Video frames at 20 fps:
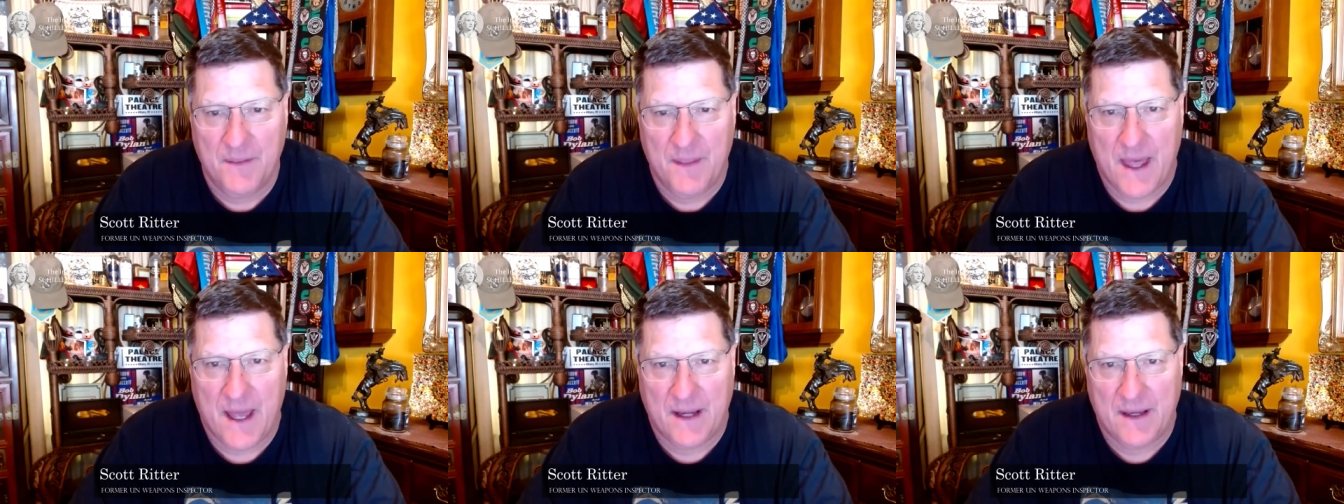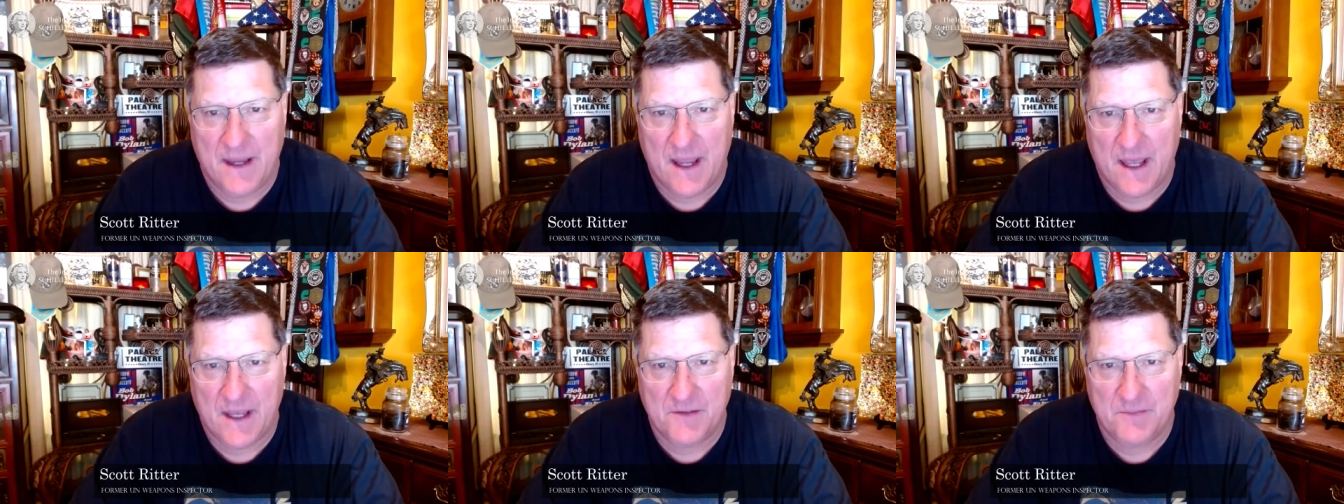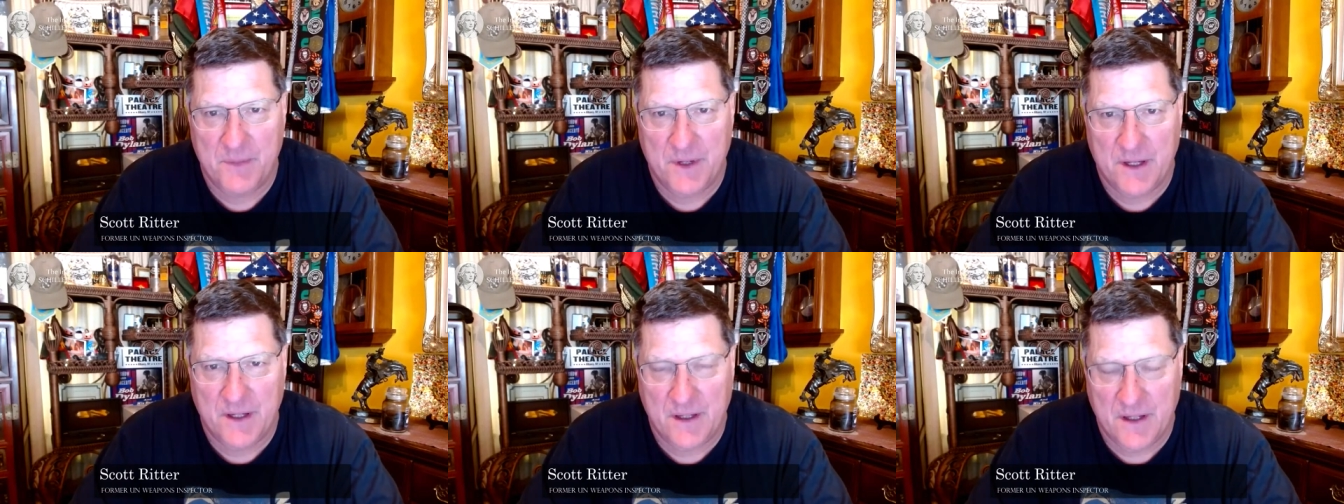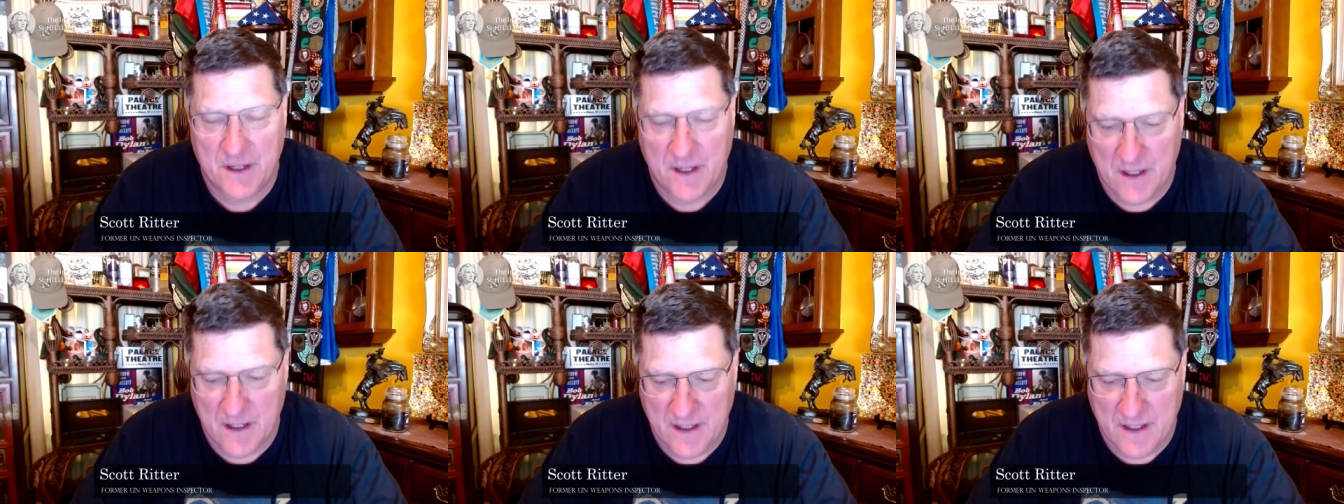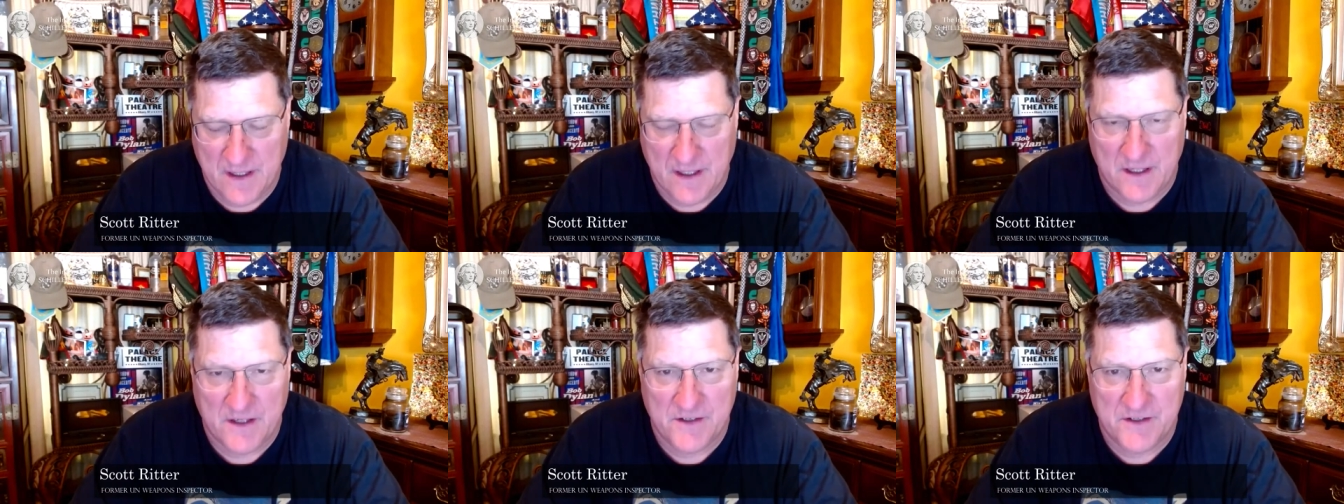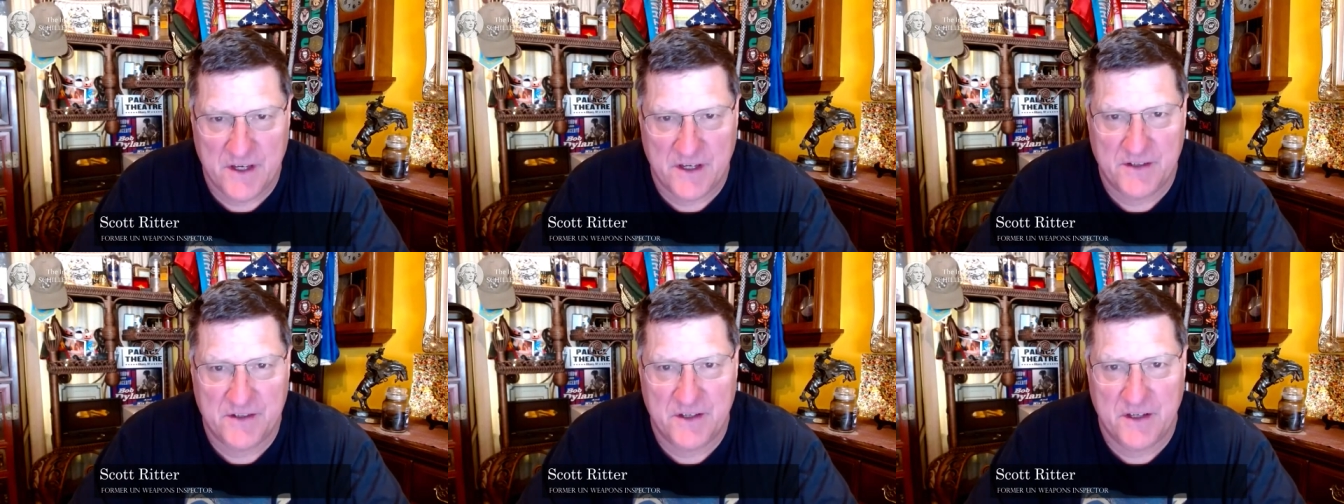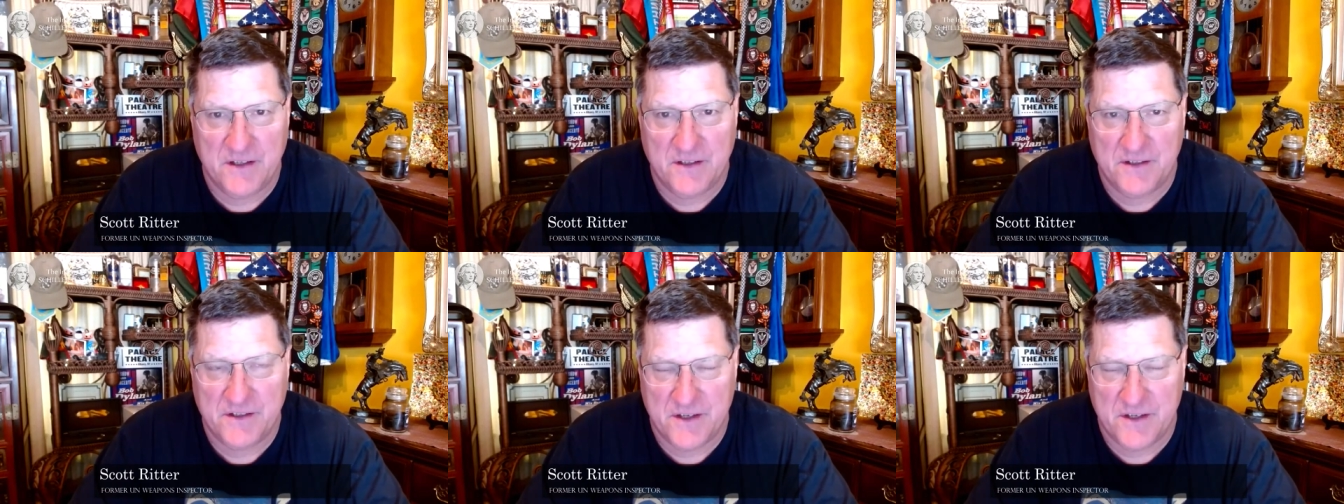that has been uh, in
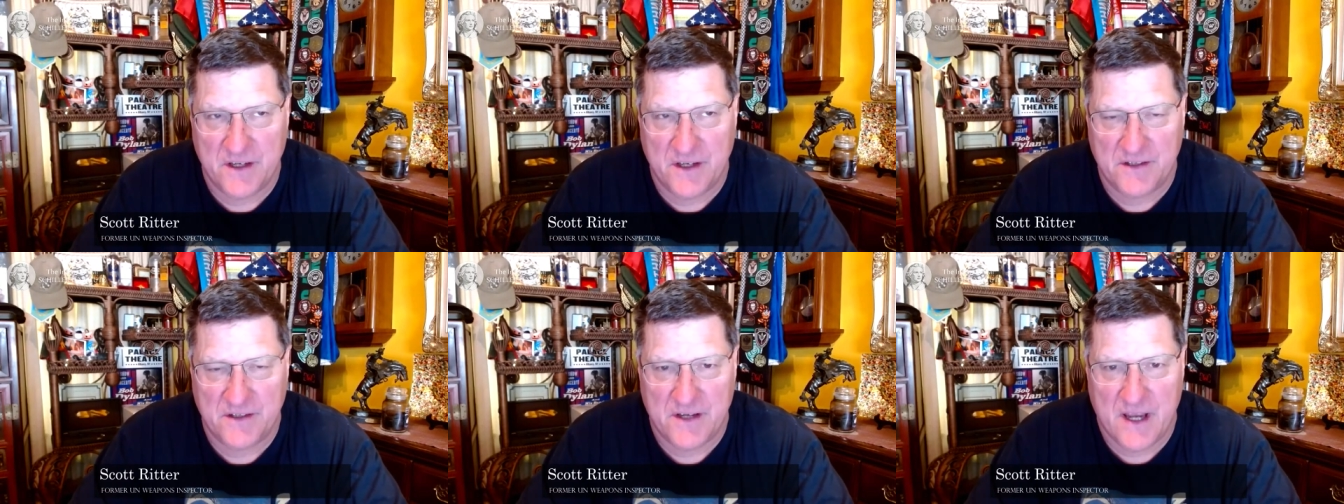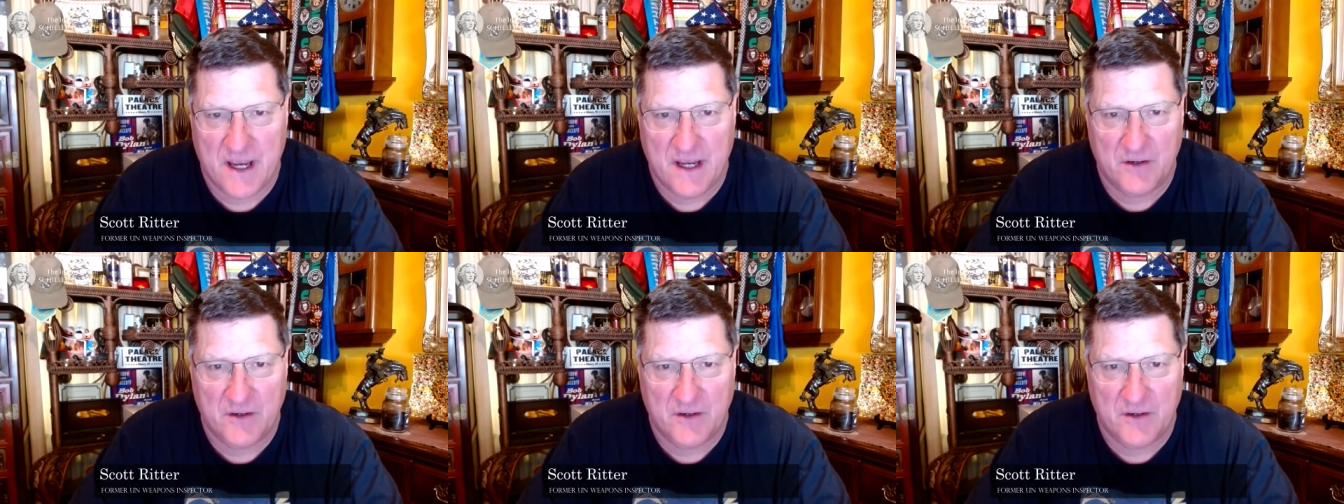existence since